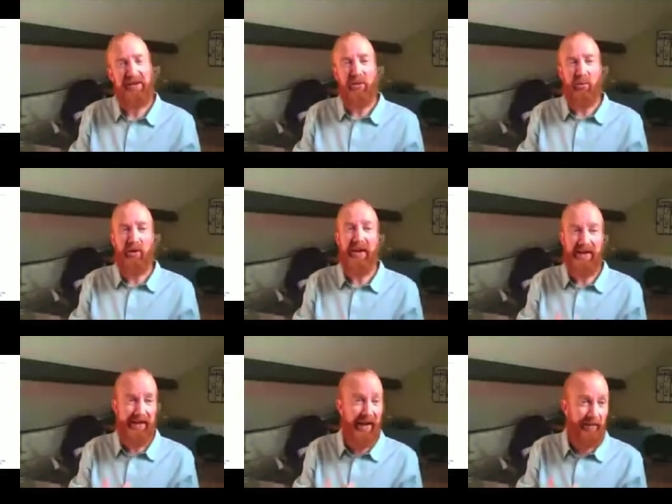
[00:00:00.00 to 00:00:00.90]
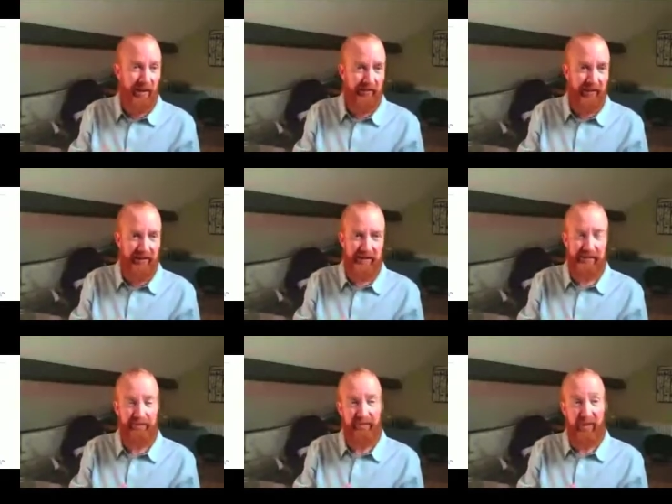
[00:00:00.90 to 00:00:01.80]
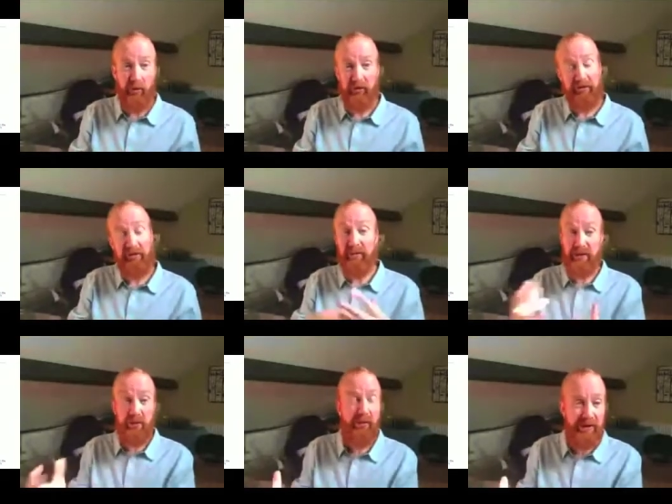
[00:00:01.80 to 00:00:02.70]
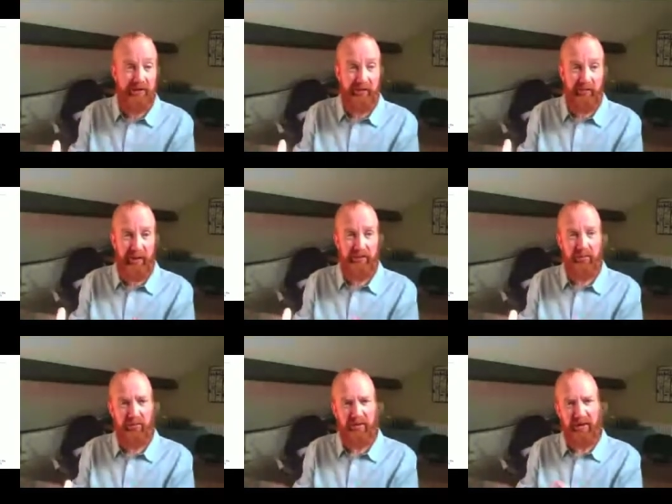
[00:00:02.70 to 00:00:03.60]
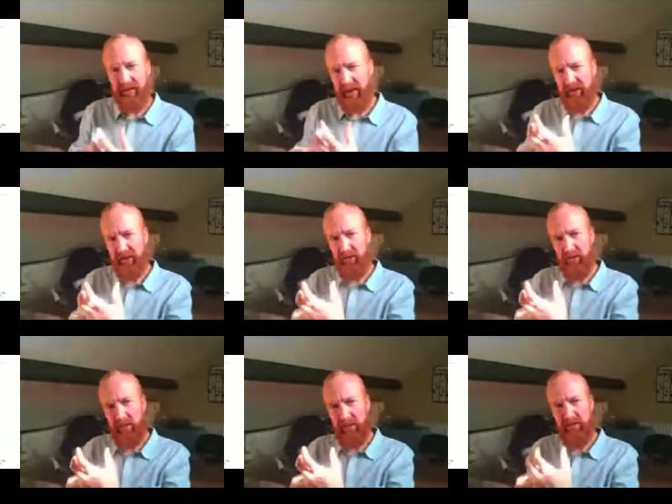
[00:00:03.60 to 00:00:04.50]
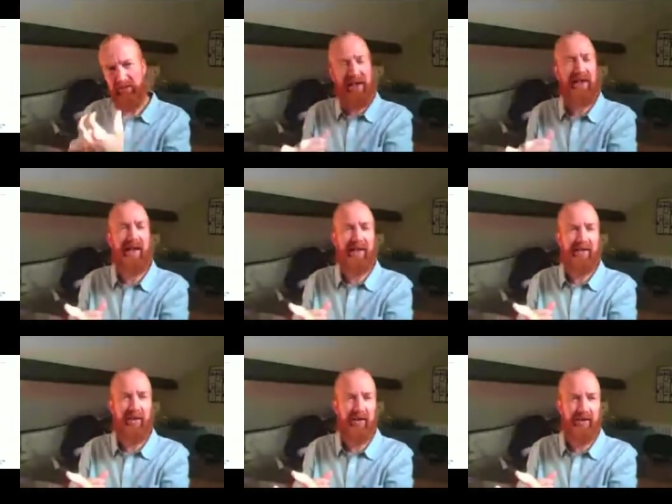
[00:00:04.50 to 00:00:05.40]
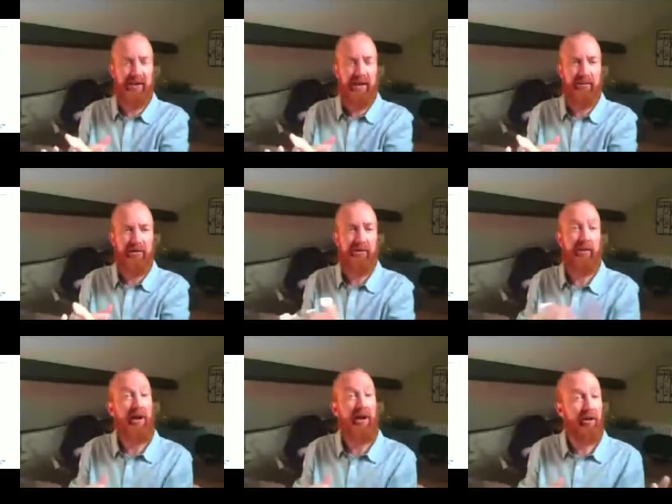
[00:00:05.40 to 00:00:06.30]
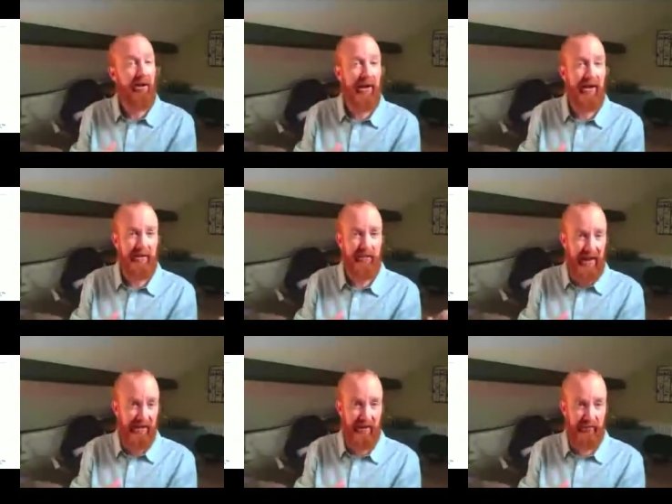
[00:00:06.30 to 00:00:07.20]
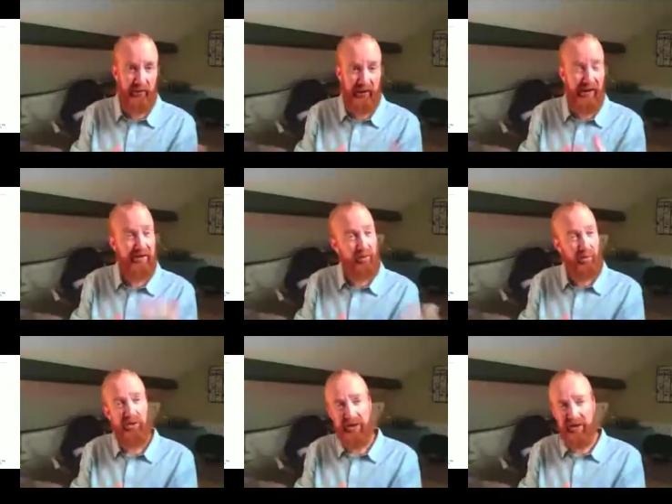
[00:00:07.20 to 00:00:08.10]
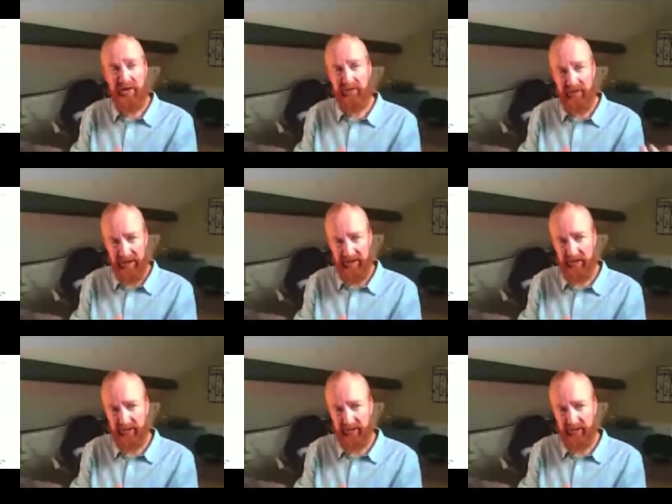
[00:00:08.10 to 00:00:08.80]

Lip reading: what they say about things. Or if you've been talking to real people, then go and maybe validate some of those assumptions by going and looking at some data, looking at some quantitative data.